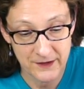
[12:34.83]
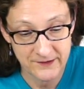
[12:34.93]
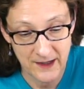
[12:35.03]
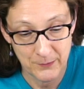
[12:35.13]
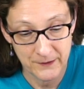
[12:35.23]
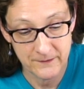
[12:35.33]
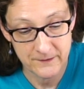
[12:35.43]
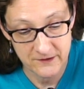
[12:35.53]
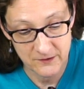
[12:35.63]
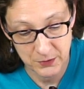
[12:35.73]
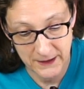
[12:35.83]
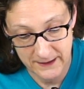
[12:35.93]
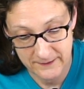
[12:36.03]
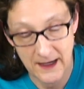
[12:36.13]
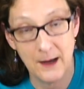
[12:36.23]
For example, the
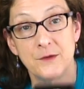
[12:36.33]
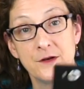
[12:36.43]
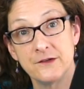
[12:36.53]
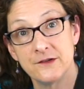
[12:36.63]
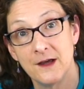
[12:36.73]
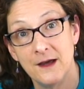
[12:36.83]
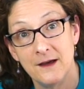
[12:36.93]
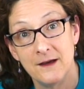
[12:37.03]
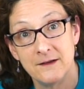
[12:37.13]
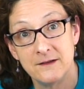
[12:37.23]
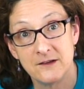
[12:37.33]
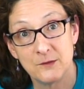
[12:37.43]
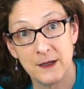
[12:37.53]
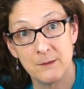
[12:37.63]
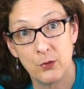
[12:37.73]
display adapters,
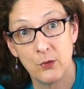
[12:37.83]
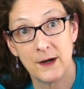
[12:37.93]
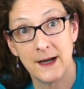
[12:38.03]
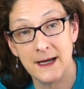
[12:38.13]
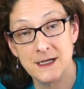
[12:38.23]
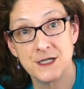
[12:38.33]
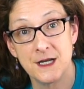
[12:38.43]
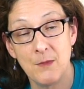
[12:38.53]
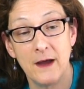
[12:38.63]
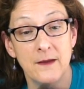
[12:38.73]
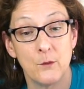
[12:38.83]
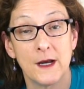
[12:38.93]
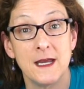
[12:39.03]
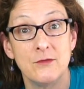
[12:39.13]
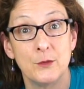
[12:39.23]
DisplayPort, H D M I, that
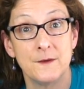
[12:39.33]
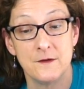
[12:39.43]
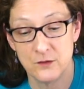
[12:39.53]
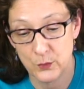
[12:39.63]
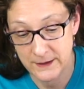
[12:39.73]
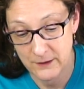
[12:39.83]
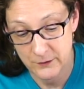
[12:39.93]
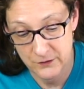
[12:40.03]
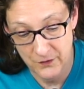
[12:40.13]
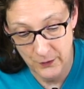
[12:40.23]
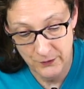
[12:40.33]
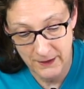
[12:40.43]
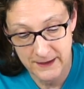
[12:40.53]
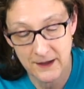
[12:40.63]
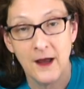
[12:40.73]
work even with this Windows phone
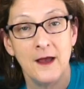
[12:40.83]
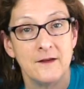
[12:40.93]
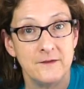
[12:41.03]
right here.